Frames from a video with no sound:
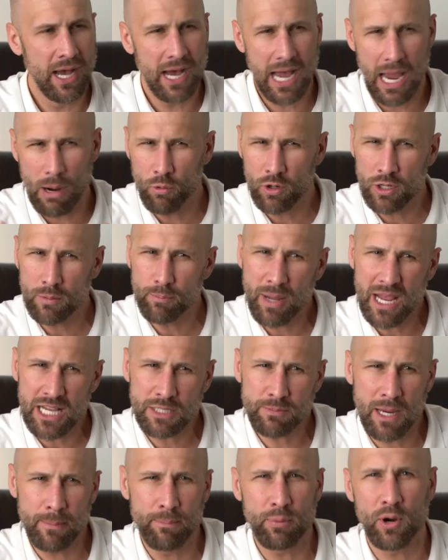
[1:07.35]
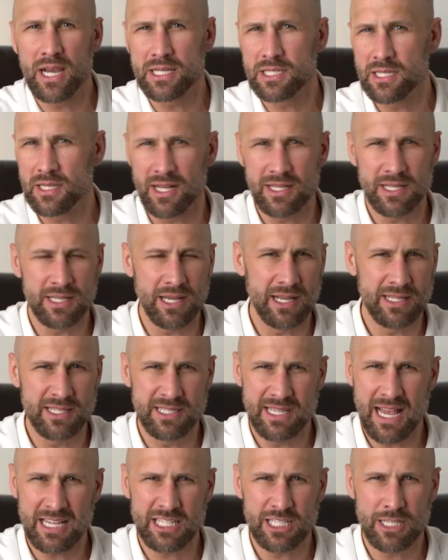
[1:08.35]
I wouldn't base my pricing on a
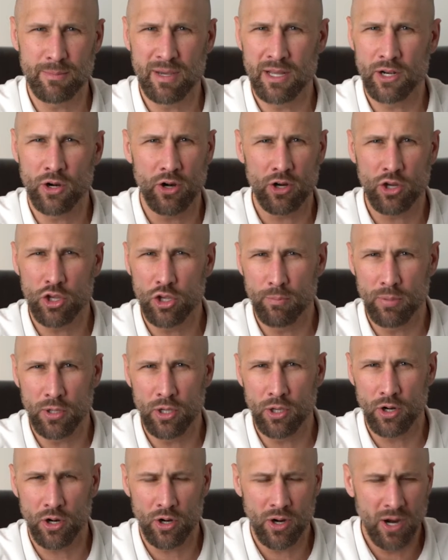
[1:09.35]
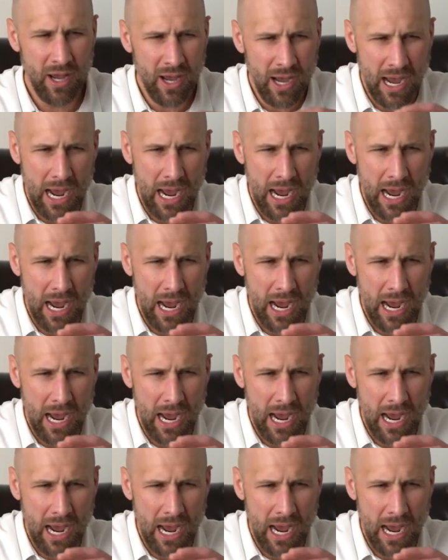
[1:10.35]
Zestimate or a computer.